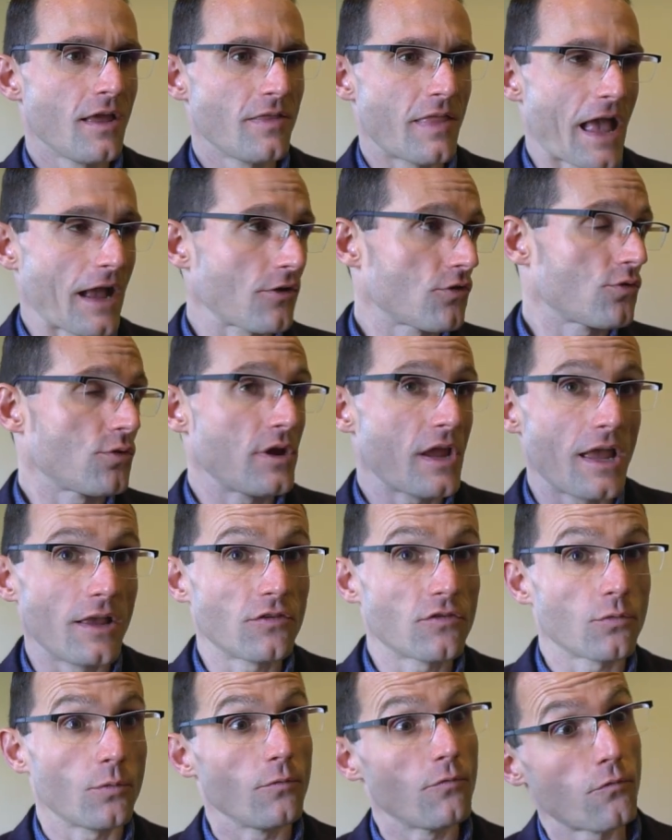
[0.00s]
that
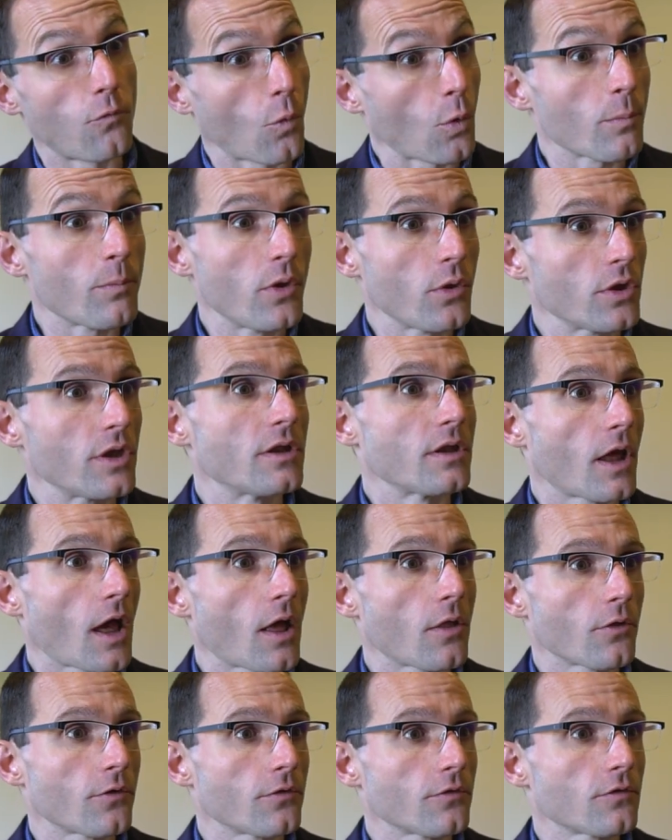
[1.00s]
creates four billion
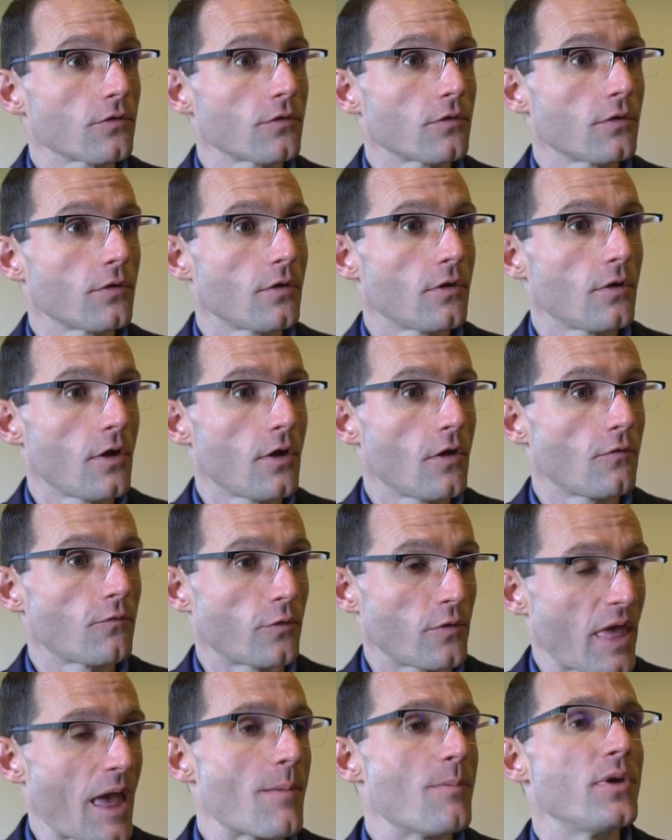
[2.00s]
dollars
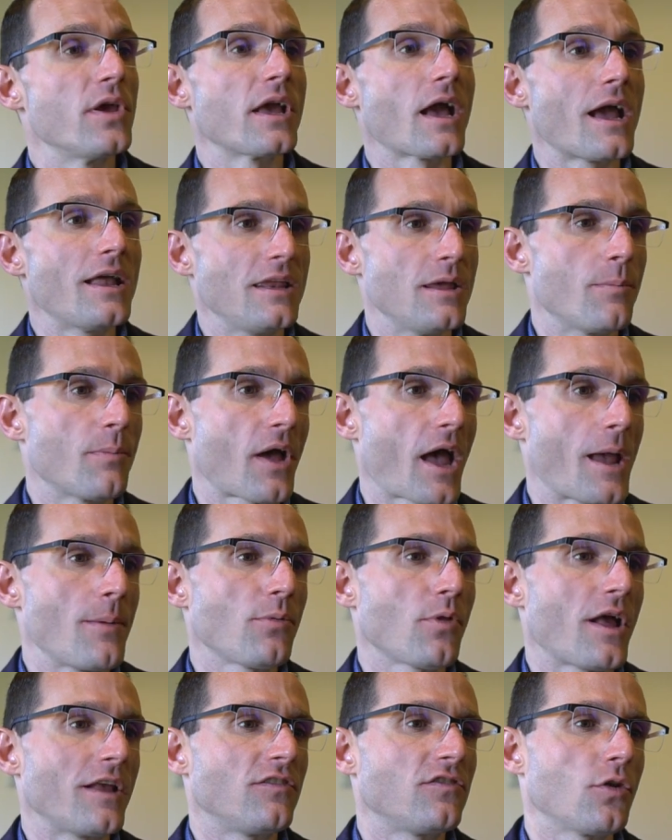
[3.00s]
for that big idea
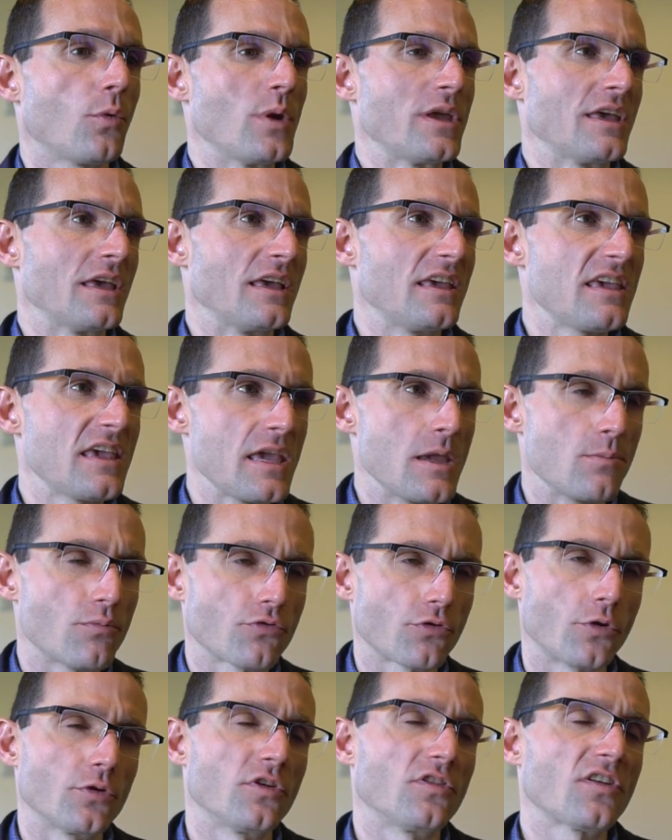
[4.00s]
pipeline so we can keep
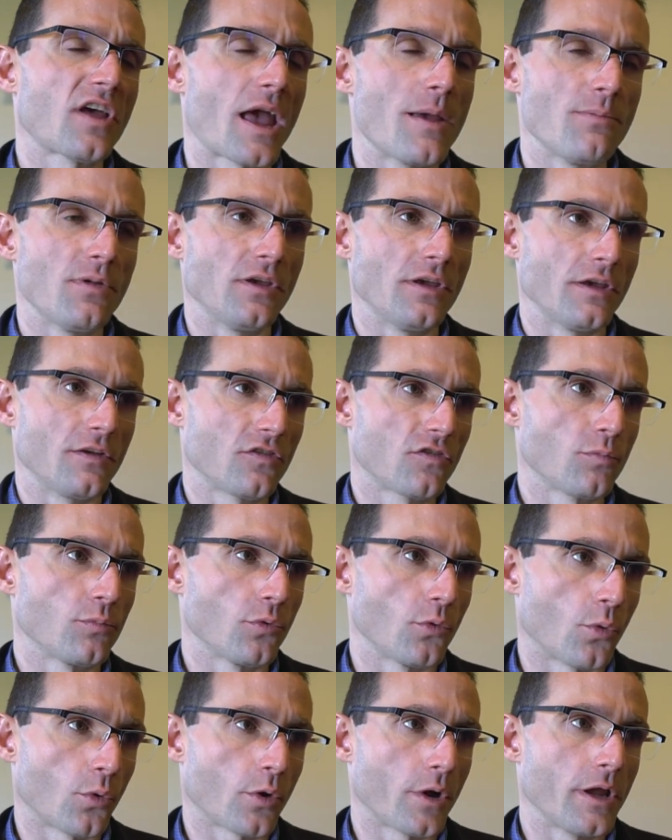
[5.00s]
prototyping,
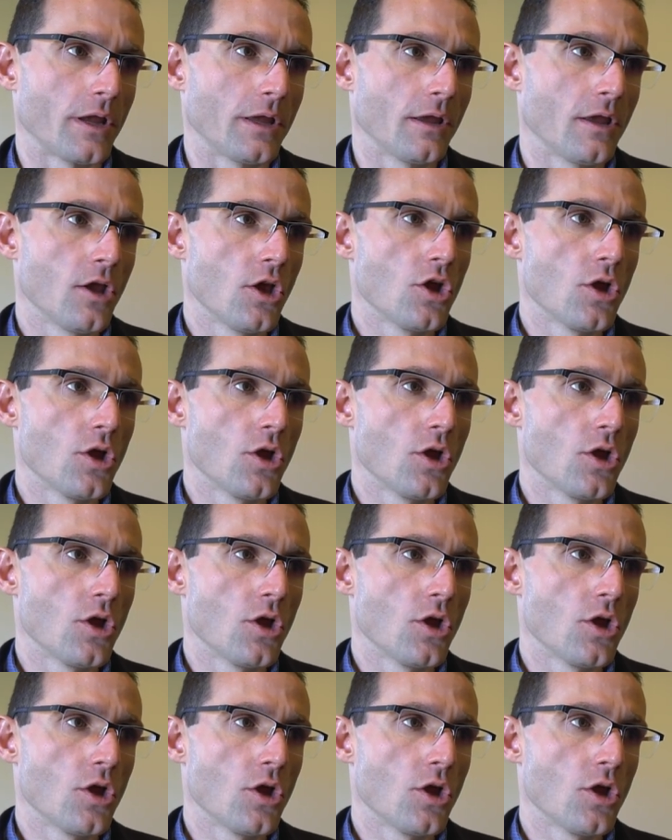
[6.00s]
exploring,